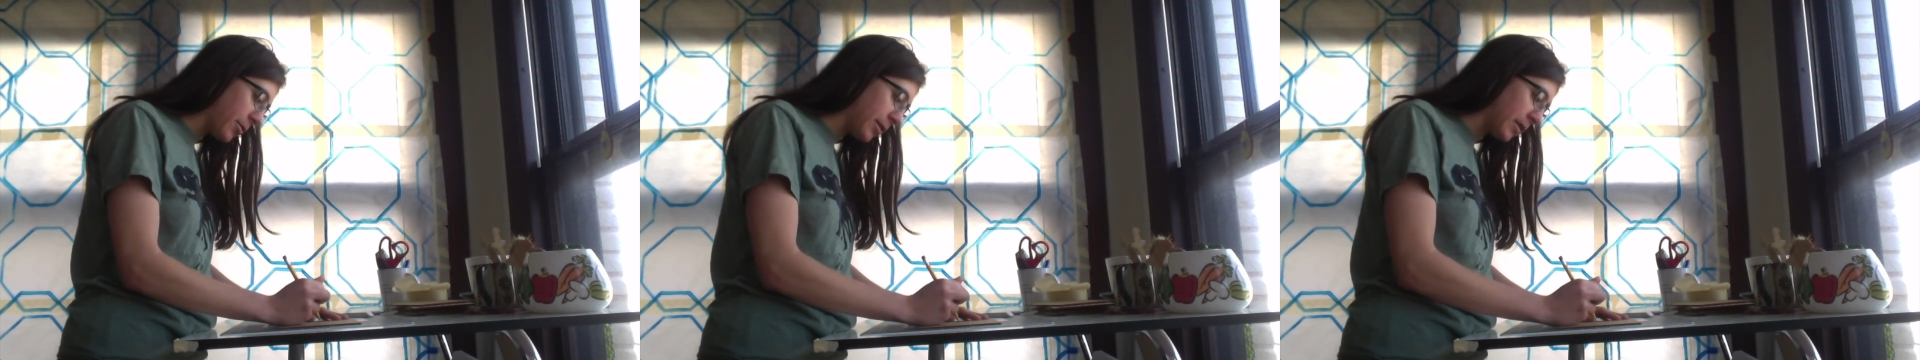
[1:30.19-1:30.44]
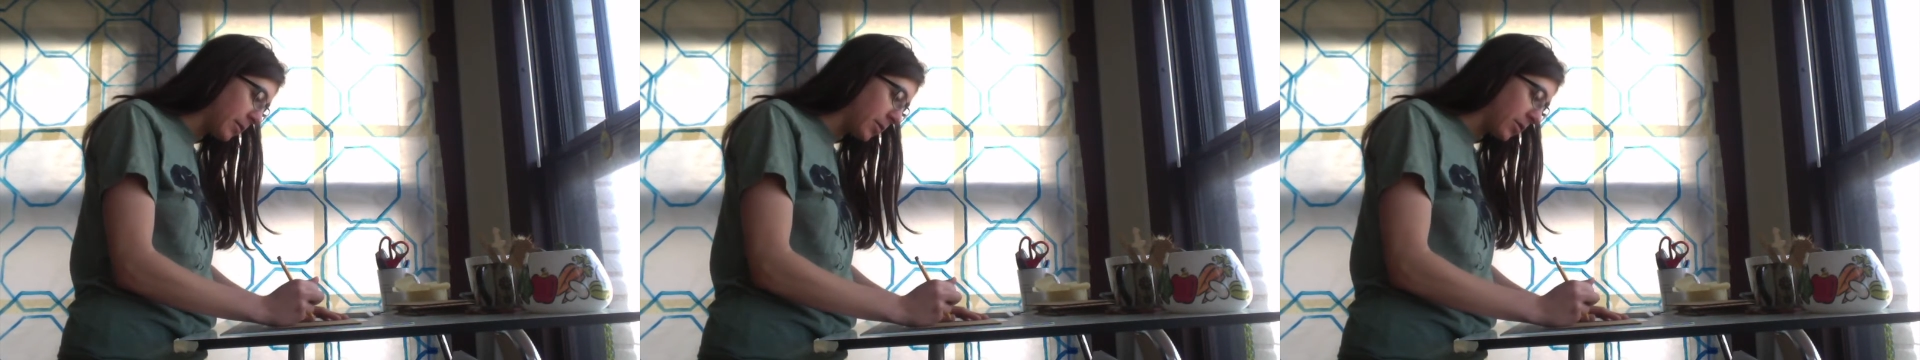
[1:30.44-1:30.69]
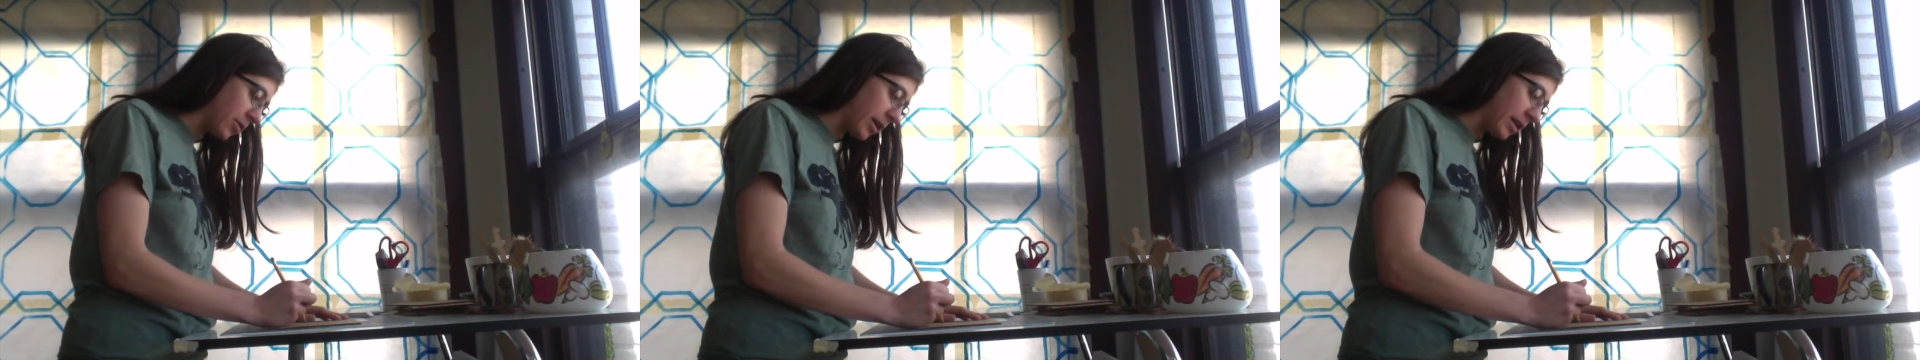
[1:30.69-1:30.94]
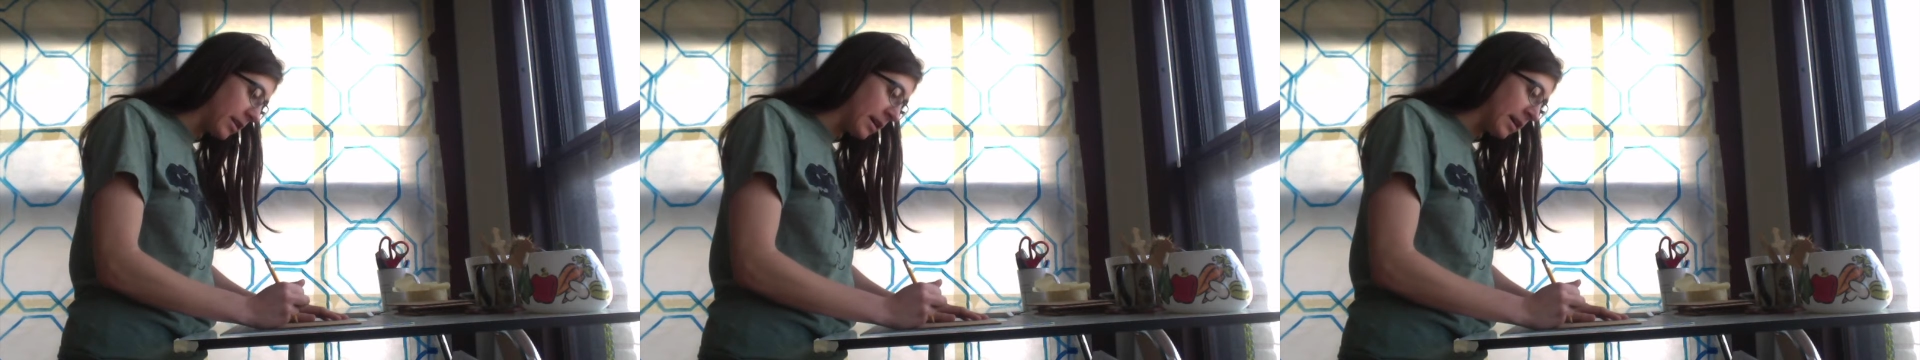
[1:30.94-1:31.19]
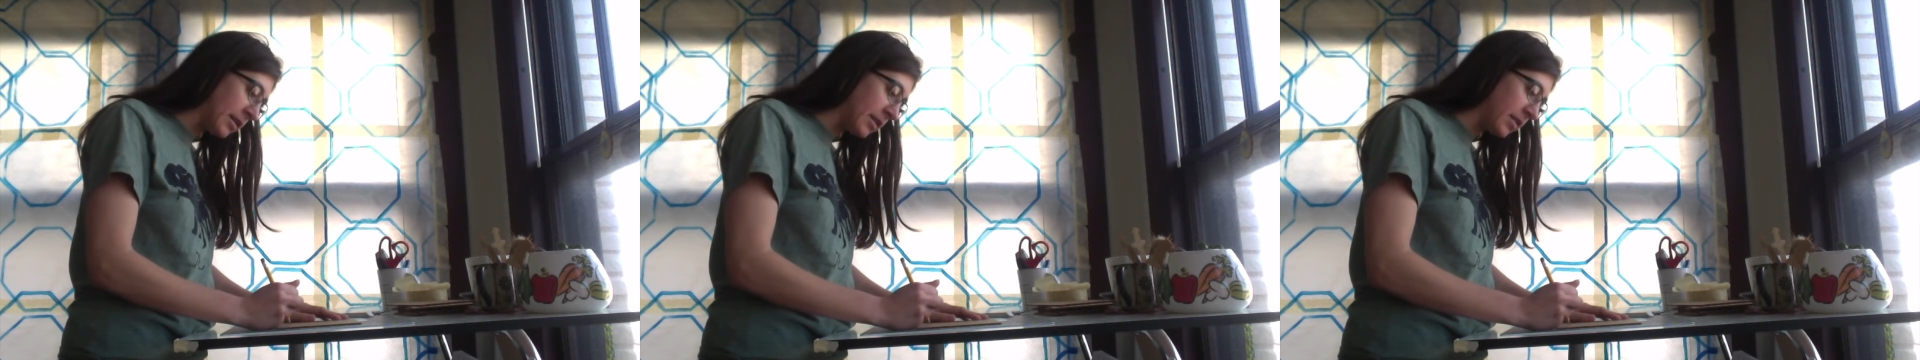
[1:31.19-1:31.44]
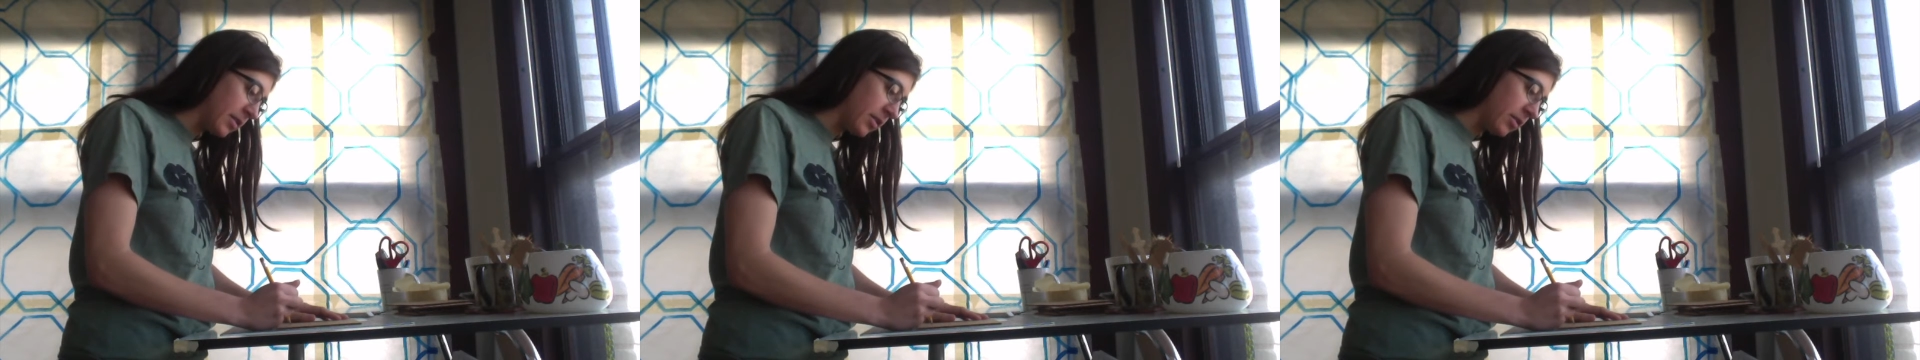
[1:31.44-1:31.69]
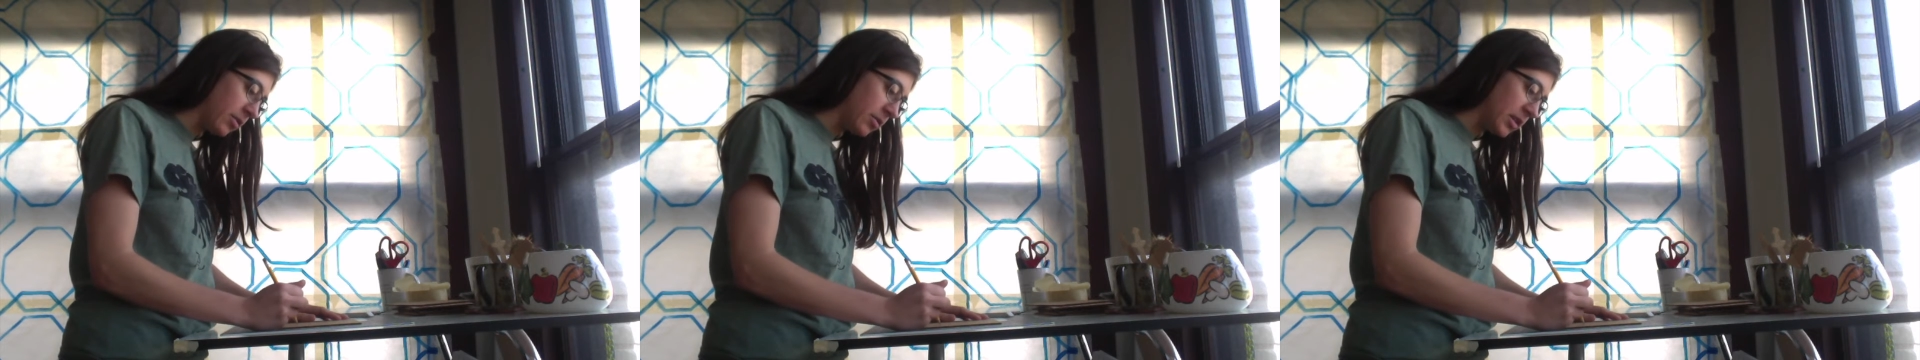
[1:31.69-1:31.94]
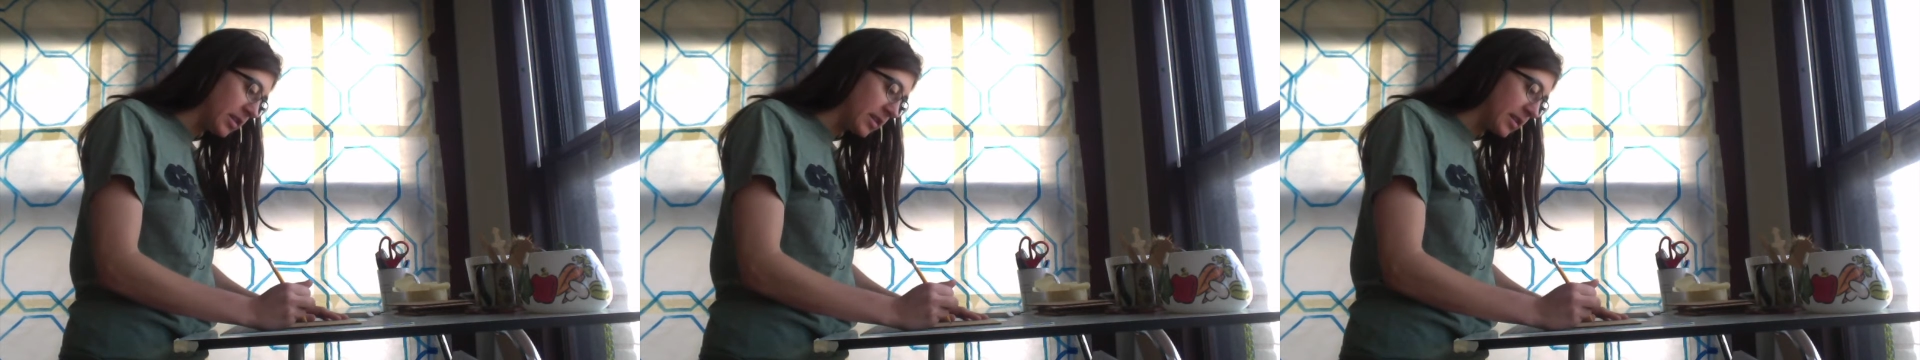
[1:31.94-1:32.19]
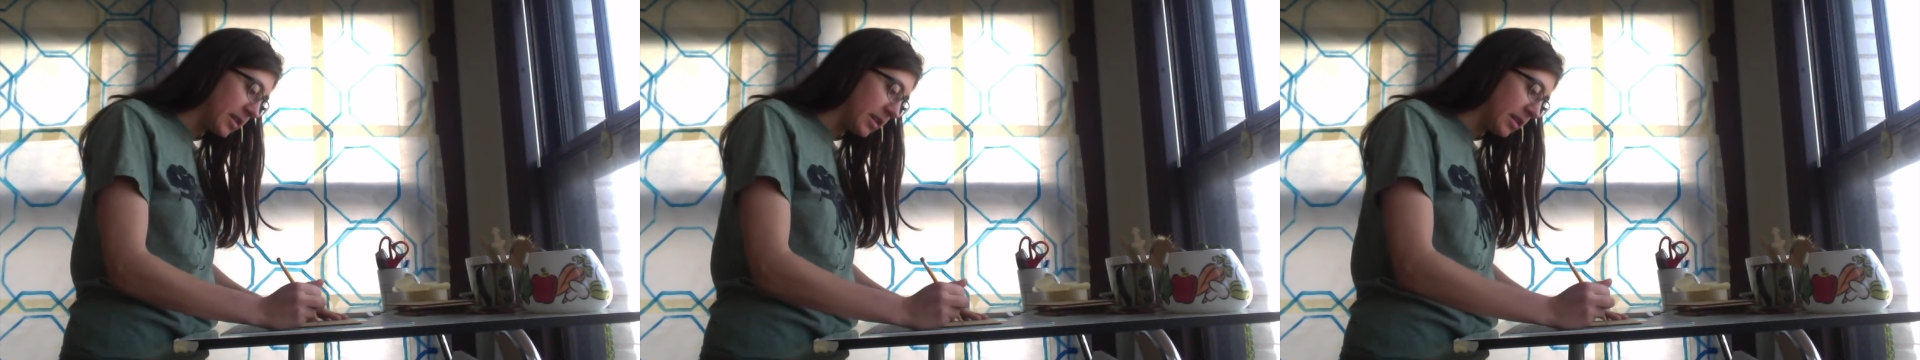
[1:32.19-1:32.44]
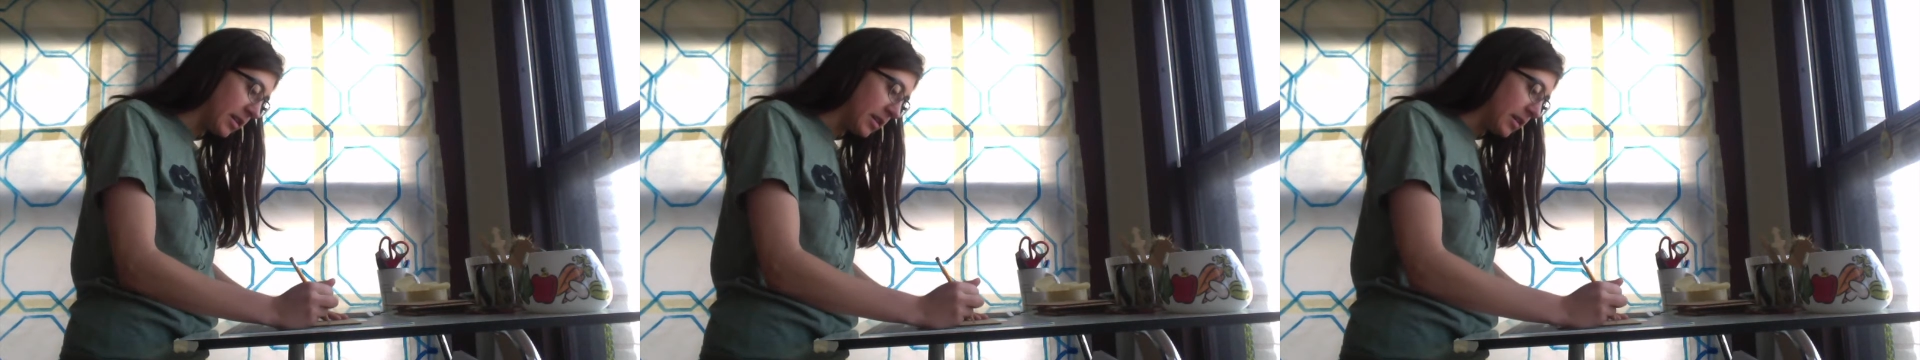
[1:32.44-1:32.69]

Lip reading: in some straight lines too, just to